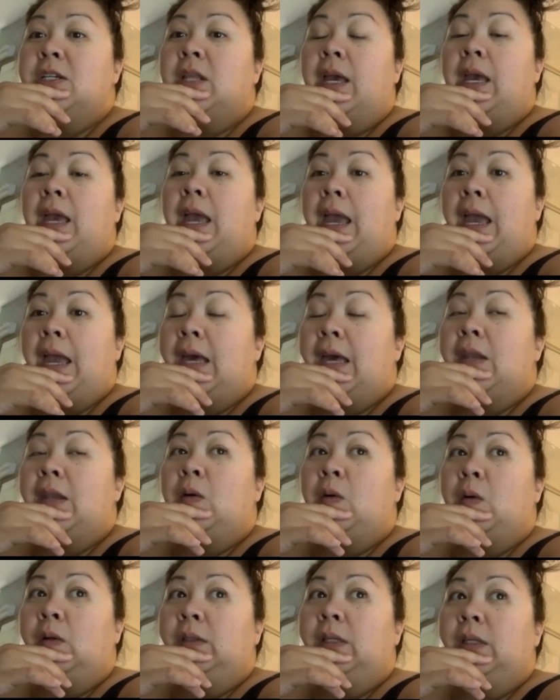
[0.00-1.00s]
like hand
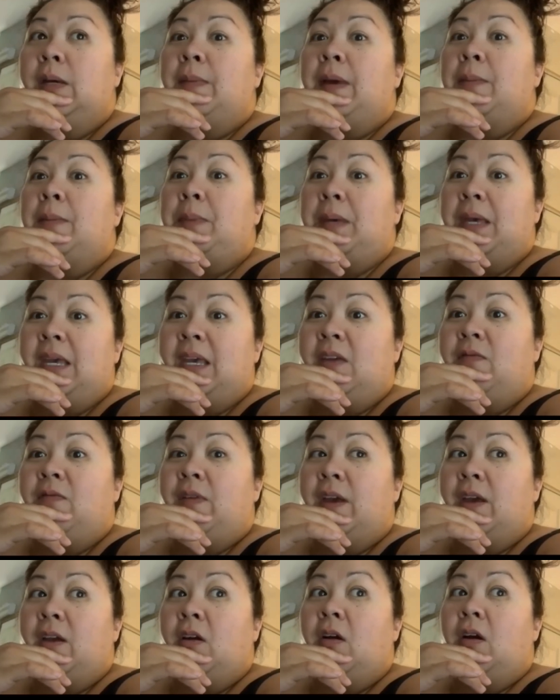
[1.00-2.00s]
holding my pinky
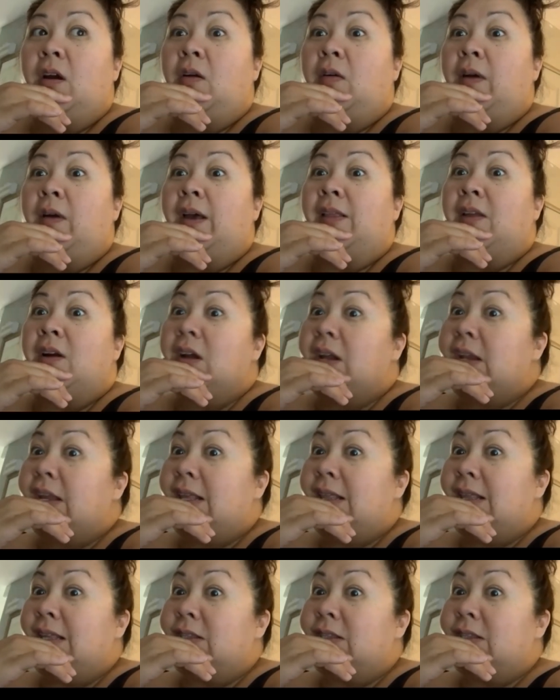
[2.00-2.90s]
finger and going, learning,